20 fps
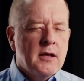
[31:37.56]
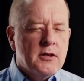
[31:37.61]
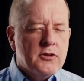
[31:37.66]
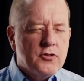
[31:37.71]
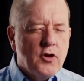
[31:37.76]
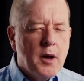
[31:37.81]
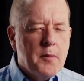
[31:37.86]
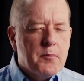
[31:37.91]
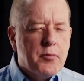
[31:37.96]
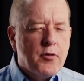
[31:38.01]

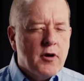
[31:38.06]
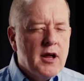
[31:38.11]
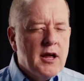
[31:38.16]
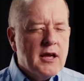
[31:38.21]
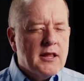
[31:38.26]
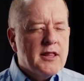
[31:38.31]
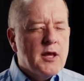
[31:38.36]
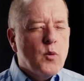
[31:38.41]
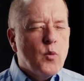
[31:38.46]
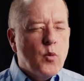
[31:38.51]
So I'm
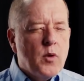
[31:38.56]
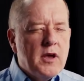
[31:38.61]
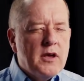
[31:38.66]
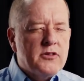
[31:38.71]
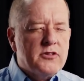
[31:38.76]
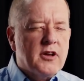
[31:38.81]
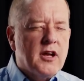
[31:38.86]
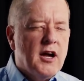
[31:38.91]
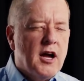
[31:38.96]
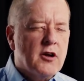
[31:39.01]
praying that we
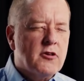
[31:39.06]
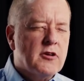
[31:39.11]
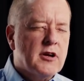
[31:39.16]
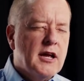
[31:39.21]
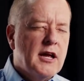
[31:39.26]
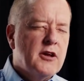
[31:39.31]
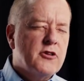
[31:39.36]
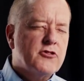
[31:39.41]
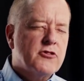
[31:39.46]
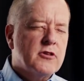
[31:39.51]
as a
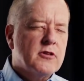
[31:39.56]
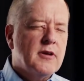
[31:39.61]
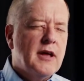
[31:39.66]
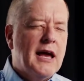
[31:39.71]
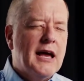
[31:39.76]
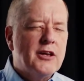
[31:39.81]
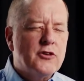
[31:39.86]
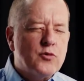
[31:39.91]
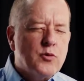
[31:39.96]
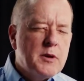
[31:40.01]
congregation,
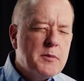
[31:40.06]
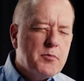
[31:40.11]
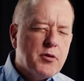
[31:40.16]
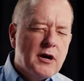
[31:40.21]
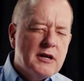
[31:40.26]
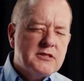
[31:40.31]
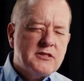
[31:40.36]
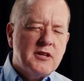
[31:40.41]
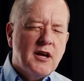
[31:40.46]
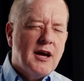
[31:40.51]
as we
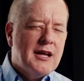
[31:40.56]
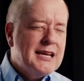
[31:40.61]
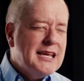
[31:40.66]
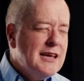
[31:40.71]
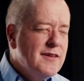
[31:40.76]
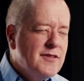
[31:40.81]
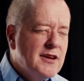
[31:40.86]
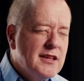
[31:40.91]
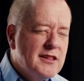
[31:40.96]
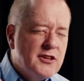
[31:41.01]
press on,
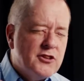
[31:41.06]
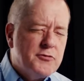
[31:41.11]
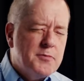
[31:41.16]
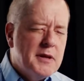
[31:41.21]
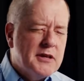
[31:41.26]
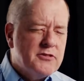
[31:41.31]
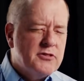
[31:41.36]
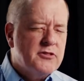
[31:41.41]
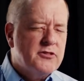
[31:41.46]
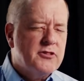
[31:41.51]
even in this
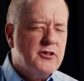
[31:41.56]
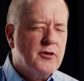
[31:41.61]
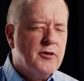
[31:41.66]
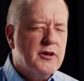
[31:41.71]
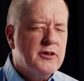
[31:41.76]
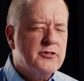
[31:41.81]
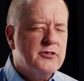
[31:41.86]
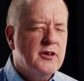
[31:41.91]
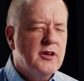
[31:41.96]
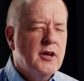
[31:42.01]
message
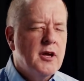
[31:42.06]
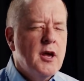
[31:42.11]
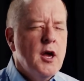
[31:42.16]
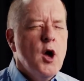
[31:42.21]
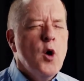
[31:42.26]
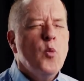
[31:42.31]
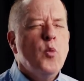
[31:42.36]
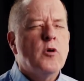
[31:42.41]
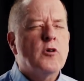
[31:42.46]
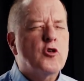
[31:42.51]
series,
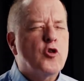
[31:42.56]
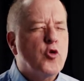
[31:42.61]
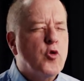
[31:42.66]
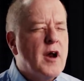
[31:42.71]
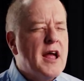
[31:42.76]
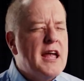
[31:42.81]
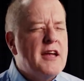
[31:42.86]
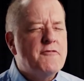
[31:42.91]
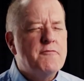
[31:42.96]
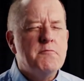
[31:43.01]
will
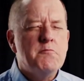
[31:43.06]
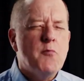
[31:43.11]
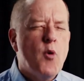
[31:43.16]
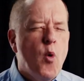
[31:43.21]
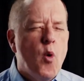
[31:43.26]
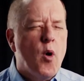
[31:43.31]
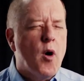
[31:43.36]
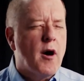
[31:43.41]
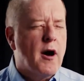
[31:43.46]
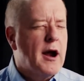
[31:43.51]
crave
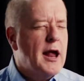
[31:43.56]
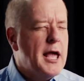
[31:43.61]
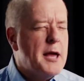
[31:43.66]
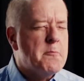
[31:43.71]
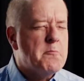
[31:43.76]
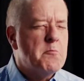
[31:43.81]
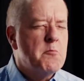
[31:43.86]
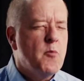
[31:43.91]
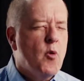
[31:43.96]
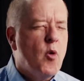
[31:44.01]
more
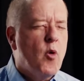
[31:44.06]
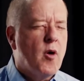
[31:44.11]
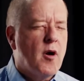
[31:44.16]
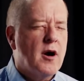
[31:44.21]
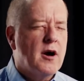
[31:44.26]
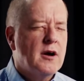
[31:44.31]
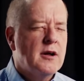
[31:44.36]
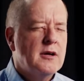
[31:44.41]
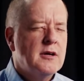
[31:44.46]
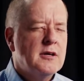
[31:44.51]
and
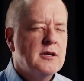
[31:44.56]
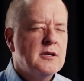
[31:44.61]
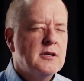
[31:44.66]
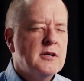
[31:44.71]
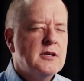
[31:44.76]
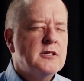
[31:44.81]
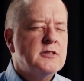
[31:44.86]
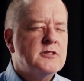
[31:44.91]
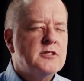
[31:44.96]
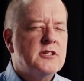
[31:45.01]
more
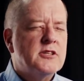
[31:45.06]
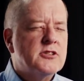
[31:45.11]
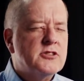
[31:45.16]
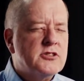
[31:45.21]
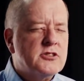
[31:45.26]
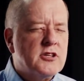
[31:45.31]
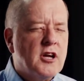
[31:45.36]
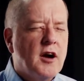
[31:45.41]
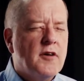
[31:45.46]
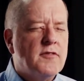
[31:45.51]
to
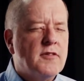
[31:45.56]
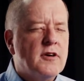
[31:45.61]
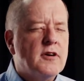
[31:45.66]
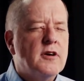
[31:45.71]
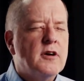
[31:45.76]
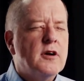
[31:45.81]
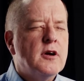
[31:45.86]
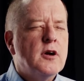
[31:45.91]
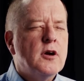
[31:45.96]
discover